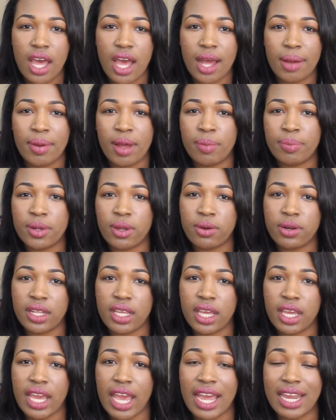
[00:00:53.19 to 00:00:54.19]
um,
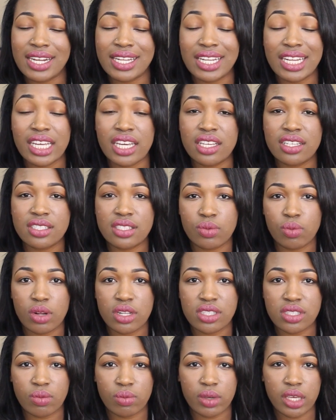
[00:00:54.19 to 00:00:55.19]
uploading at least
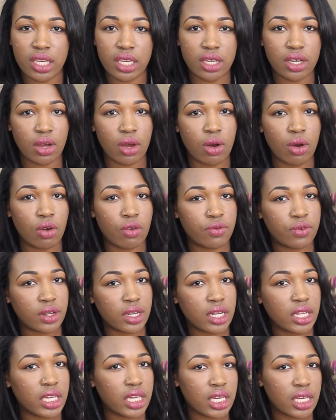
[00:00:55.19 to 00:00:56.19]
once a week
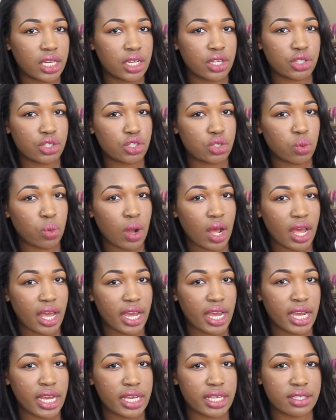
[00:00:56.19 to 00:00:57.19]
hopefully
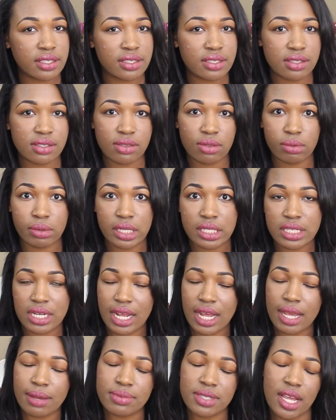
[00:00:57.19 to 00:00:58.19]
twice three
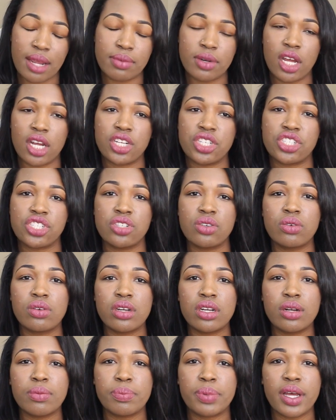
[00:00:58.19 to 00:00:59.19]
times I'm not
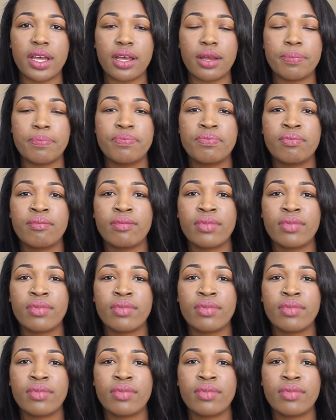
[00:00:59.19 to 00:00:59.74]
sure but